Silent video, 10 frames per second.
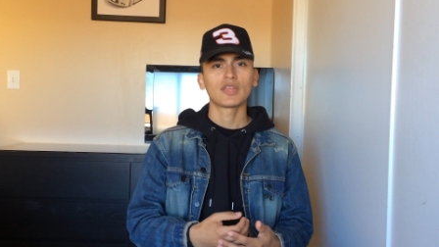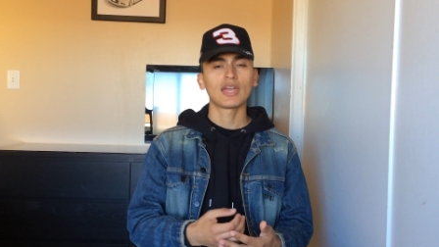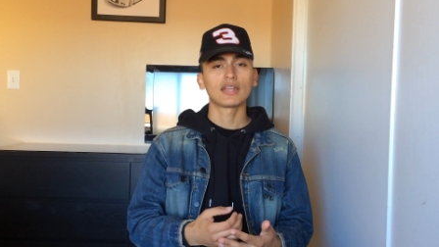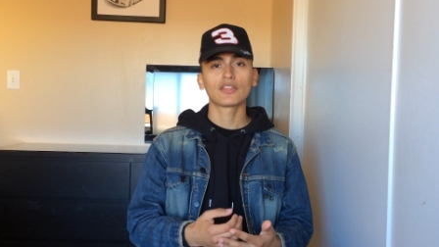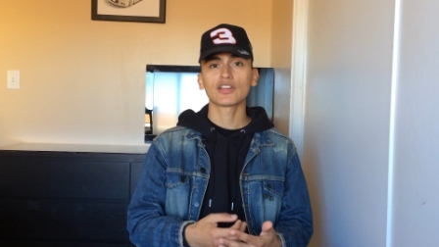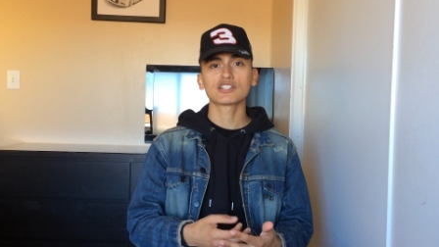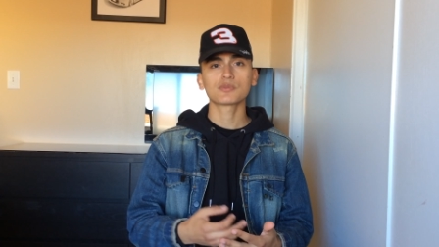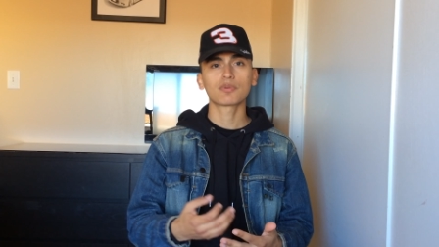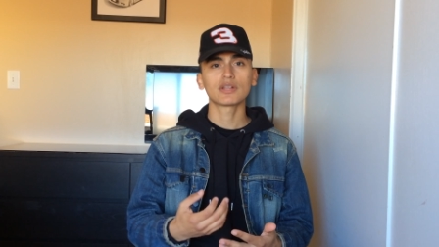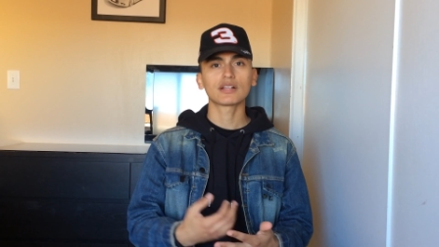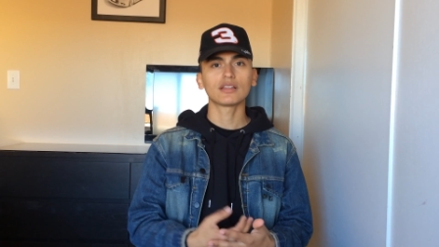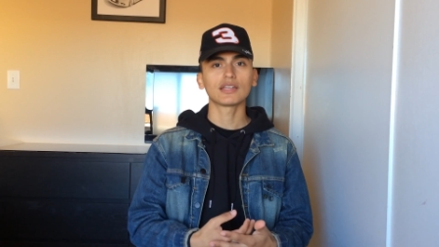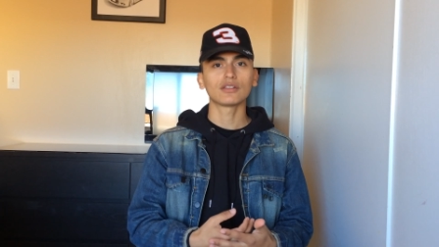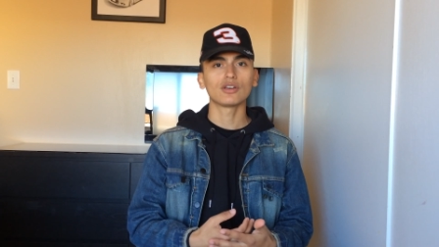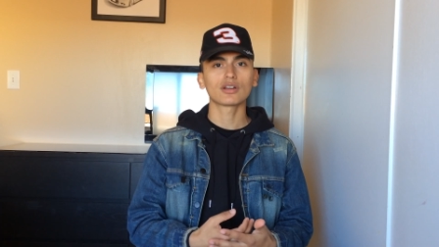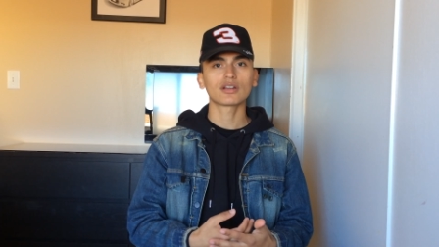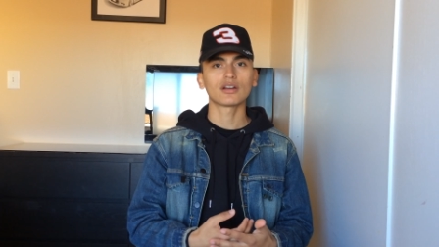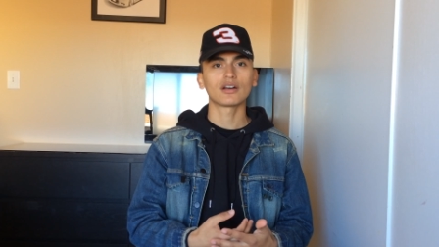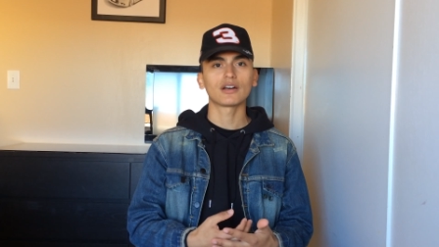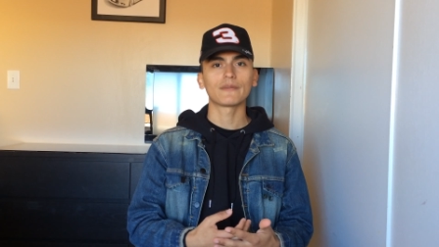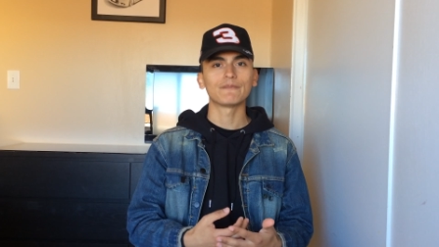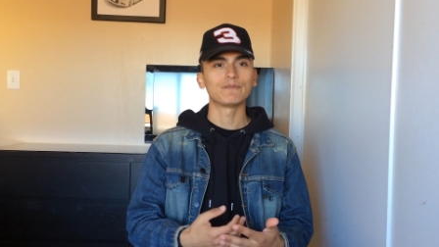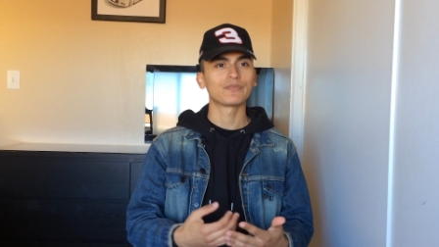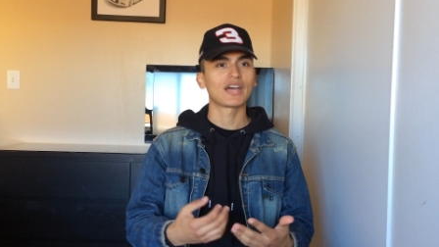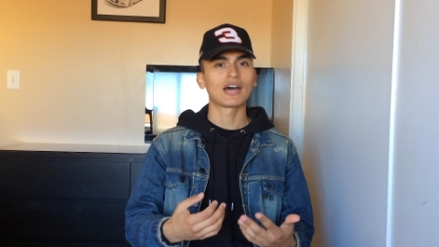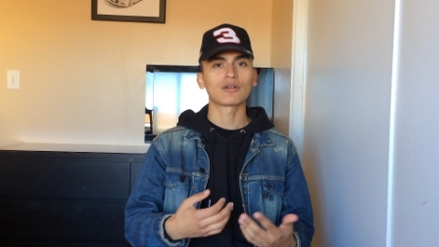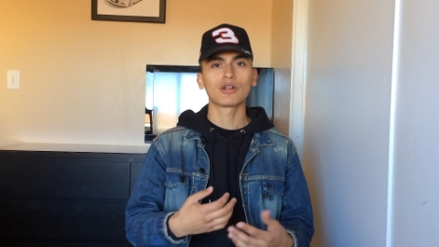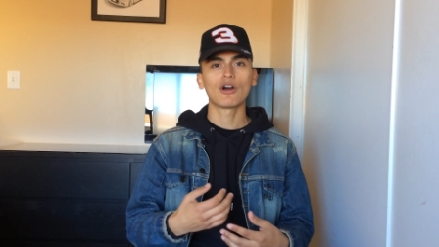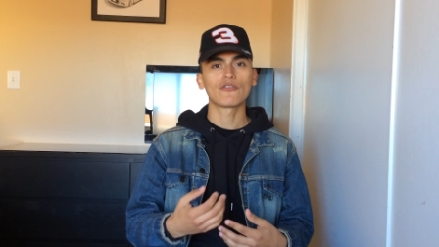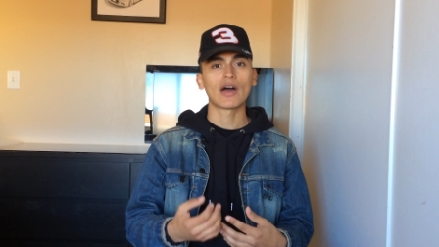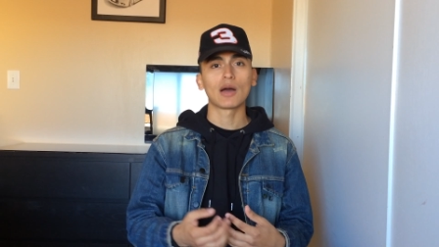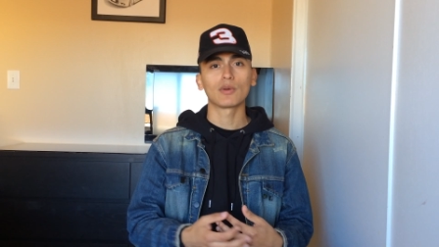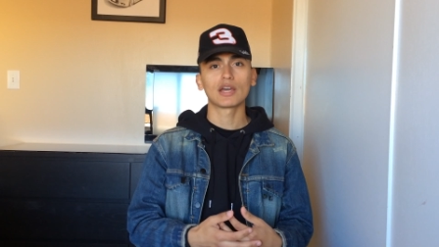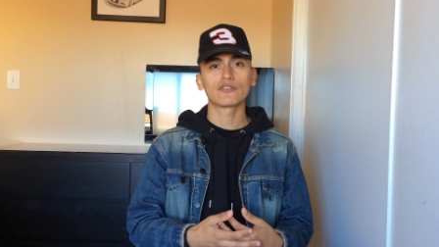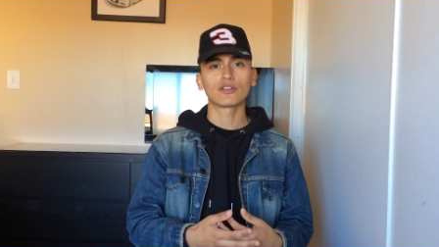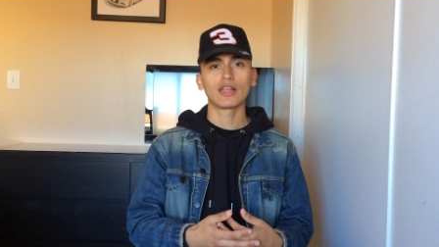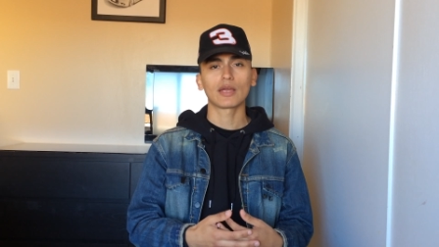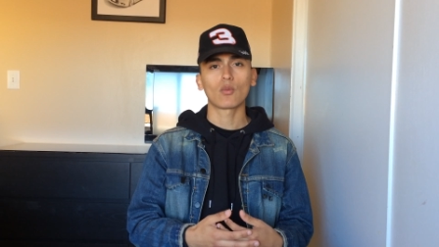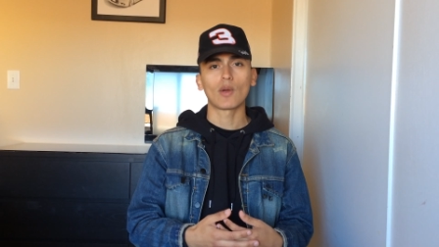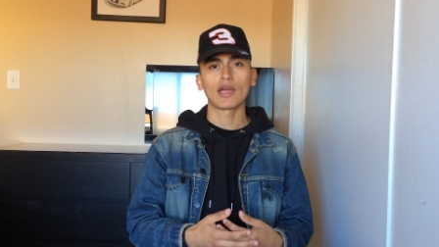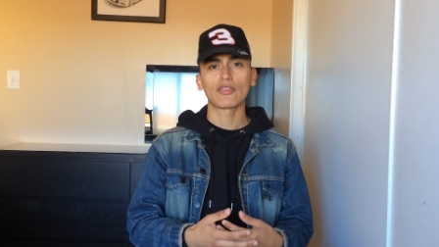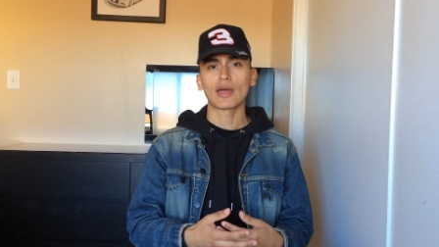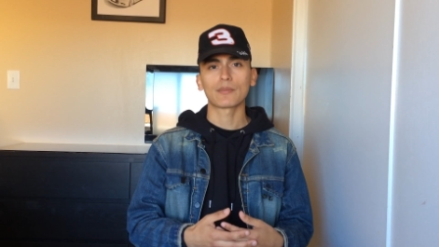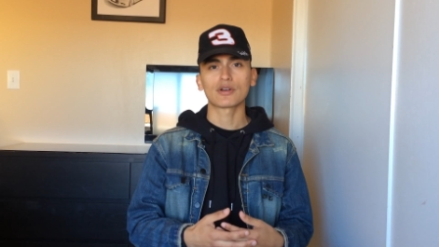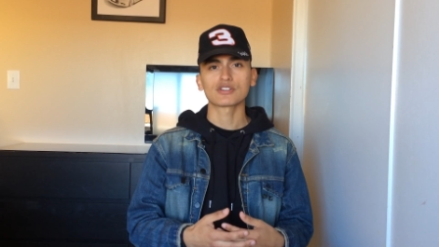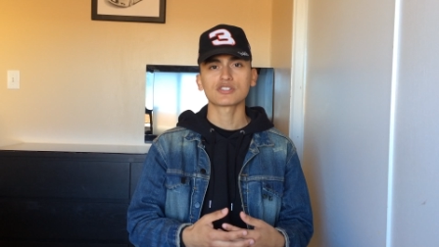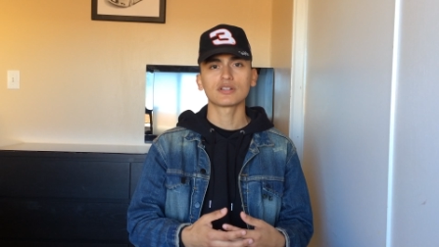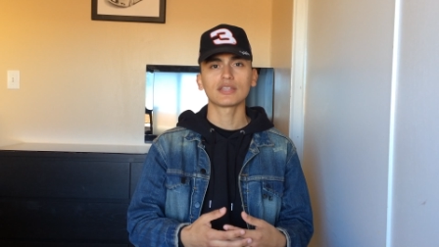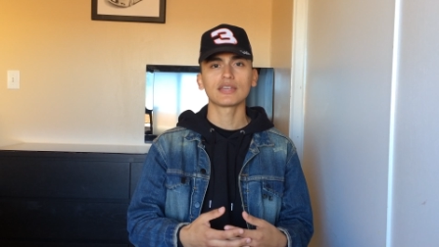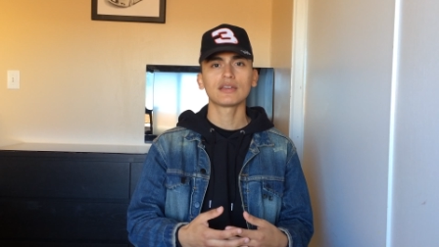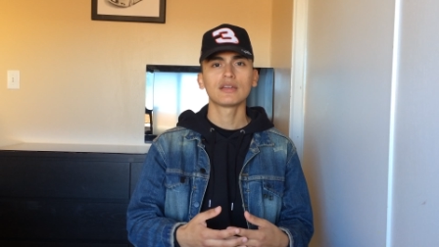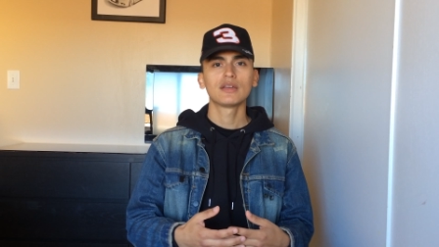And I think it's a pretty clean look. I don't know if I would ever like wear that personally,